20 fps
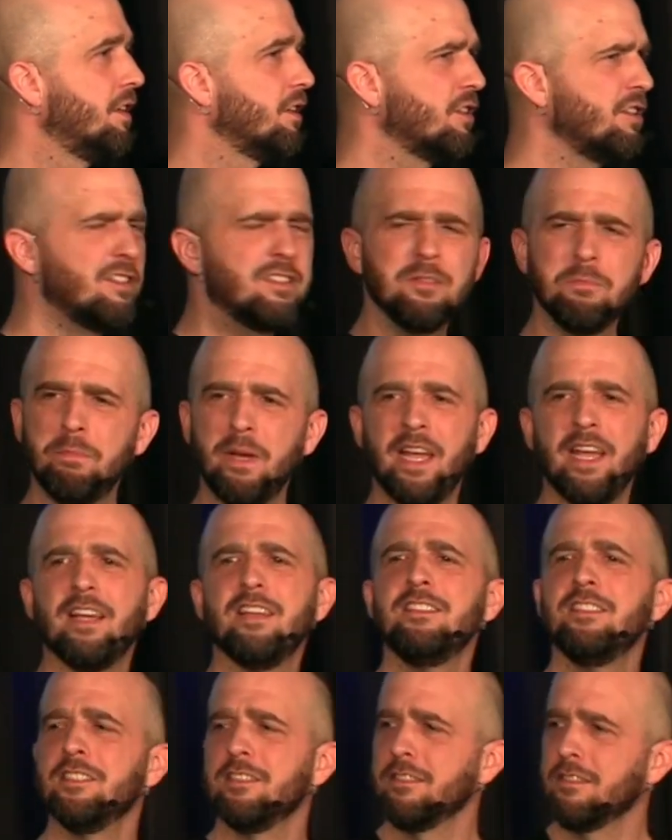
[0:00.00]
Good
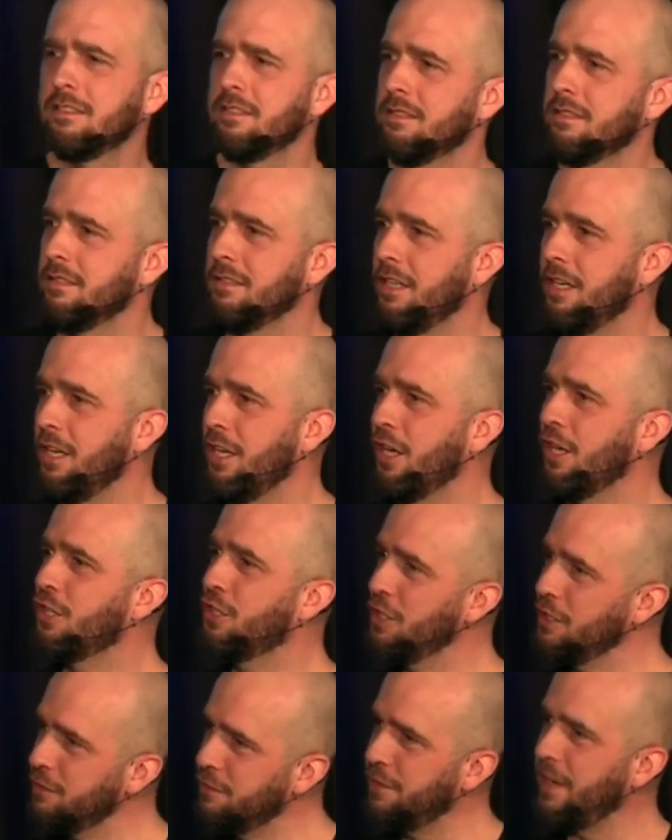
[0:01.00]
companions. A
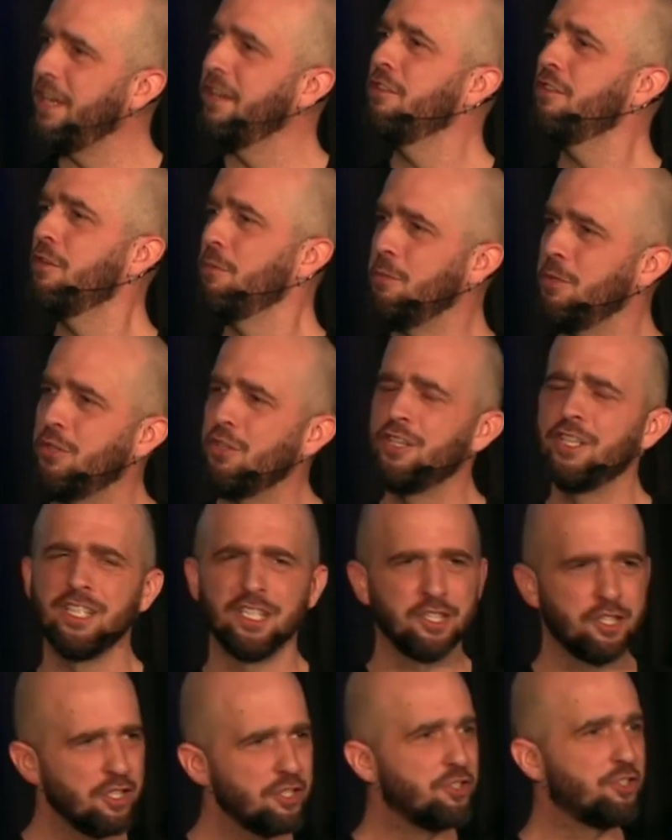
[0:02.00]
good faith community. A
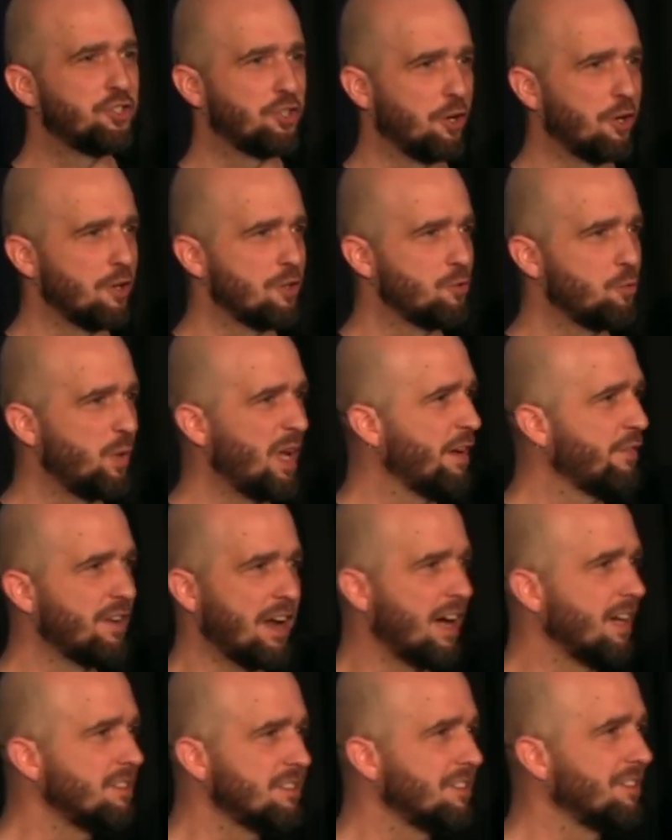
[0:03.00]
good church. We haven't
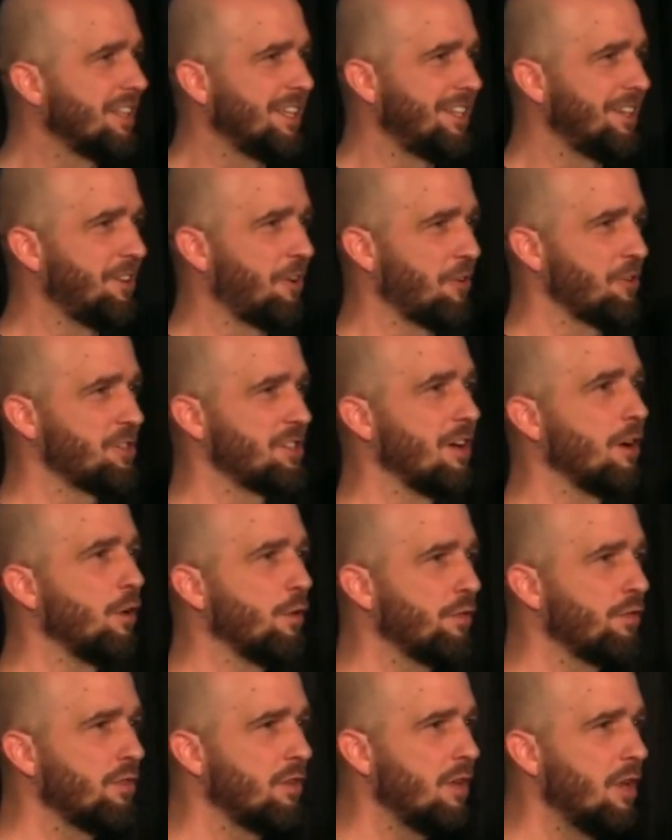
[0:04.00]
isolated
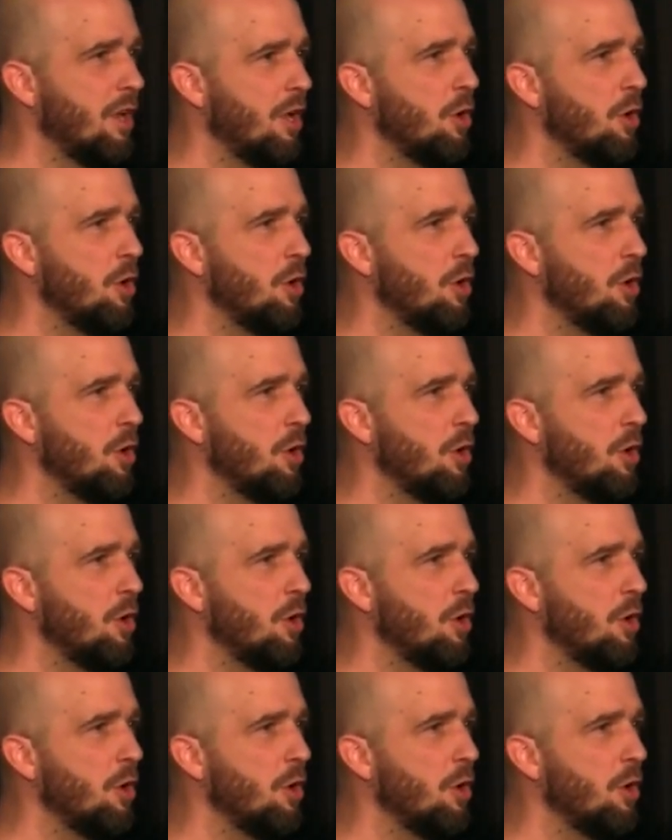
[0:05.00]
ourselves.